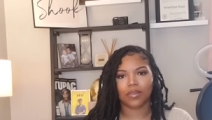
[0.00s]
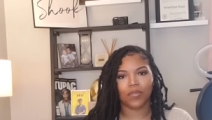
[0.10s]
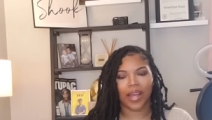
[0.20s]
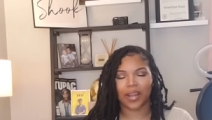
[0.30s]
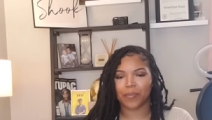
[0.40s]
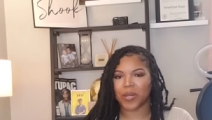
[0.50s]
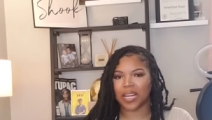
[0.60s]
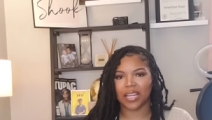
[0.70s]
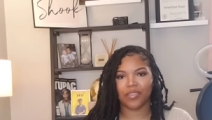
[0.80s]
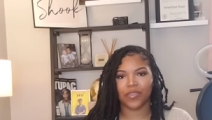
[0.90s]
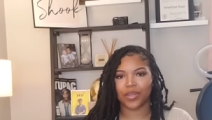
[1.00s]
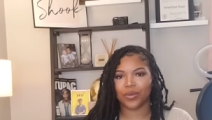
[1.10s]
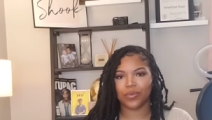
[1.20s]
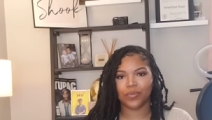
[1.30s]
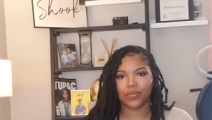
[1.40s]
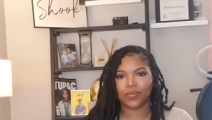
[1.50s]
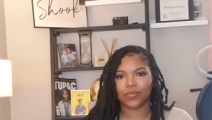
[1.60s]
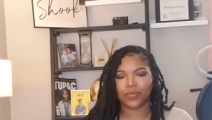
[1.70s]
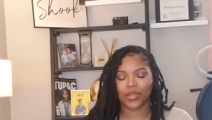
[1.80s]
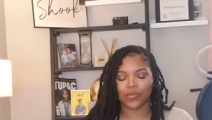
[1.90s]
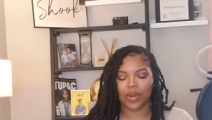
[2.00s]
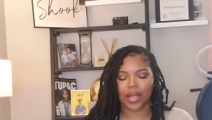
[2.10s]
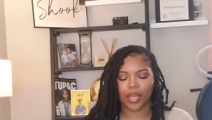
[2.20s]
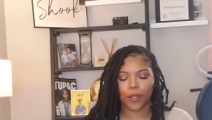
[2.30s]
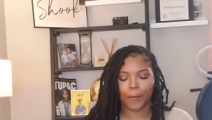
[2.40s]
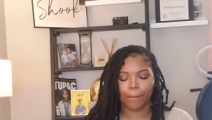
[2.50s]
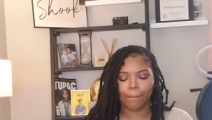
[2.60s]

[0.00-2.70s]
right up underneath you, right?